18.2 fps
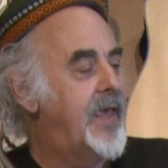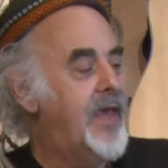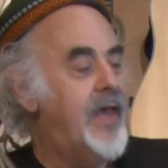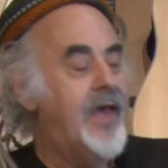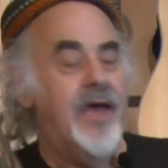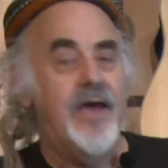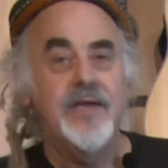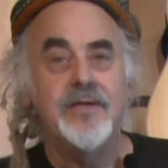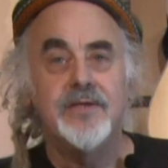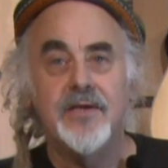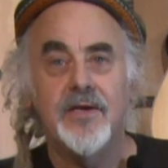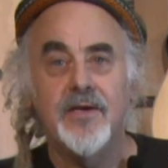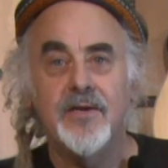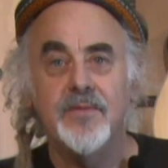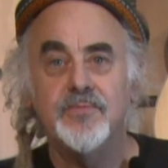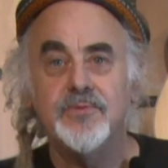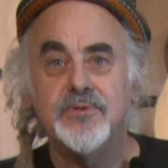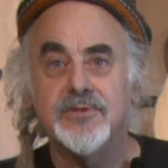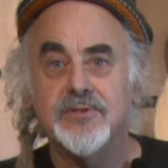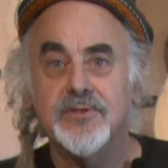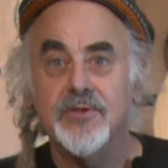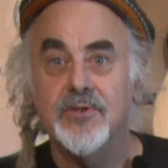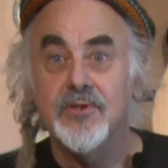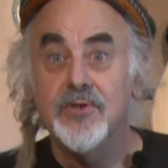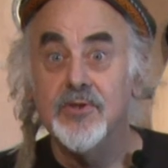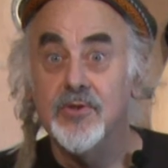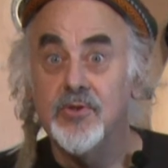And uh, I'm just
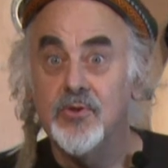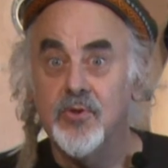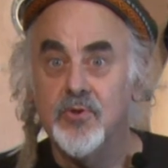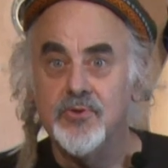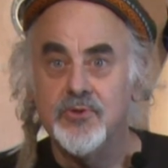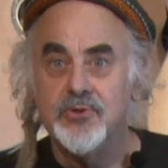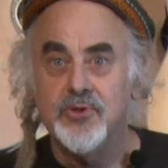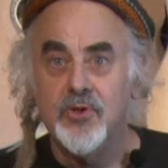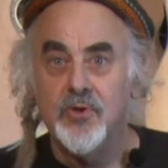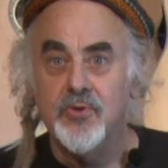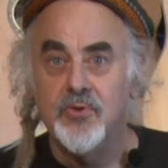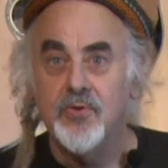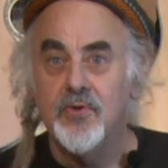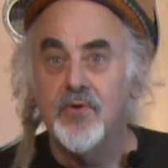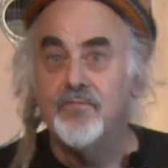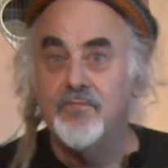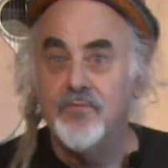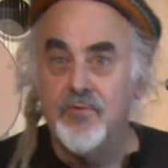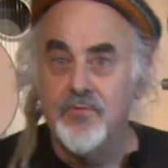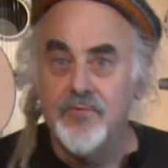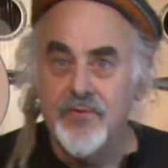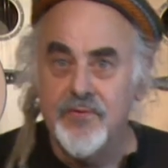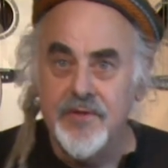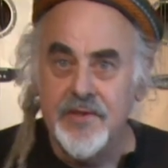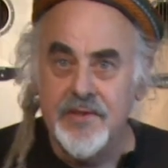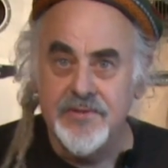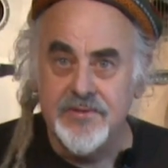going to show you a few of the
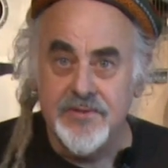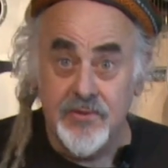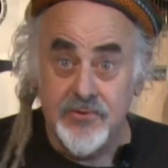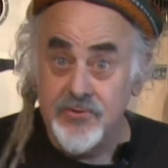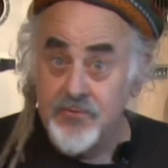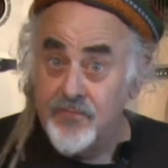things,